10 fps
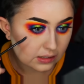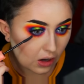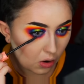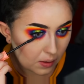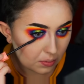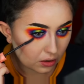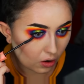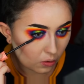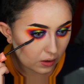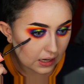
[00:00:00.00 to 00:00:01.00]
tell me
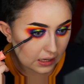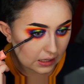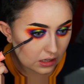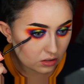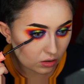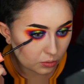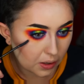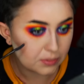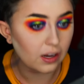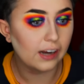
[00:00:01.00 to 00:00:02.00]
below any good
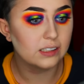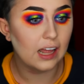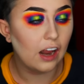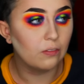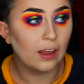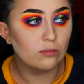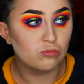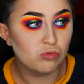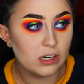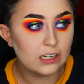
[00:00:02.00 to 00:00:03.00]
websites that have like
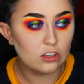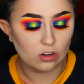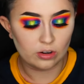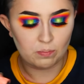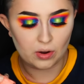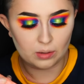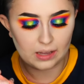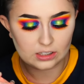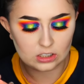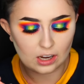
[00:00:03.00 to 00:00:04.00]
really good bottom
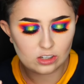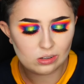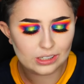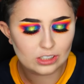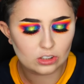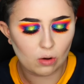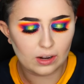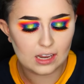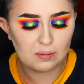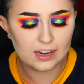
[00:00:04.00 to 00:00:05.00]
lashes. I usually just go on
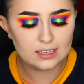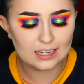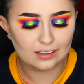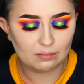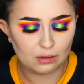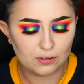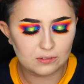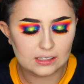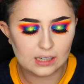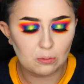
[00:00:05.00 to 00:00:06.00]
eBay and get like the
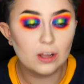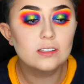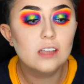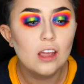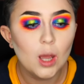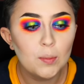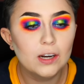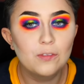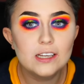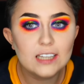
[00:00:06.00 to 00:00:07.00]
50 cent ones, but
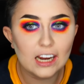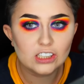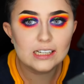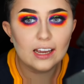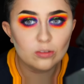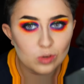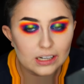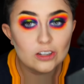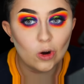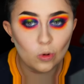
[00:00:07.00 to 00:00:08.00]
if there's actually like
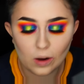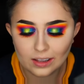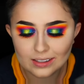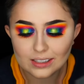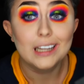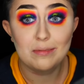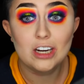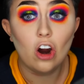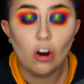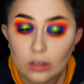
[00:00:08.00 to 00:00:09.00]
really cool ones, let me
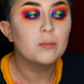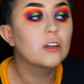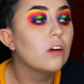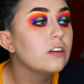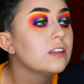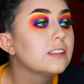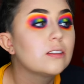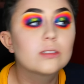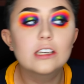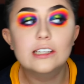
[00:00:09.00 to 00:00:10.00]
know. Oh my god, you can
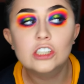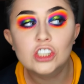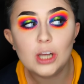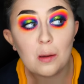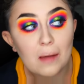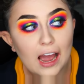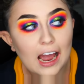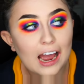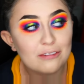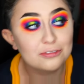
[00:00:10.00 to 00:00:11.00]
still see the
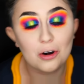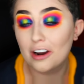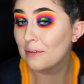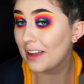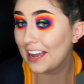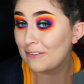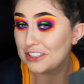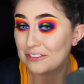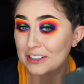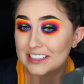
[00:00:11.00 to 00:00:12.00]
shimmer from
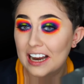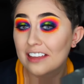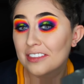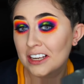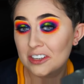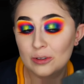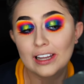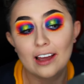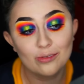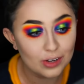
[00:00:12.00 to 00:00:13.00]
Jeffree Star. Thank you,
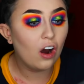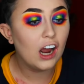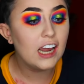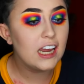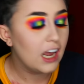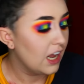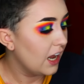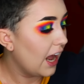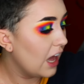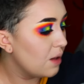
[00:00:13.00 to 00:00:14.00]
love. I
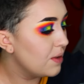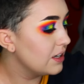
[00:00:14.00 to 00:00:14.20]
am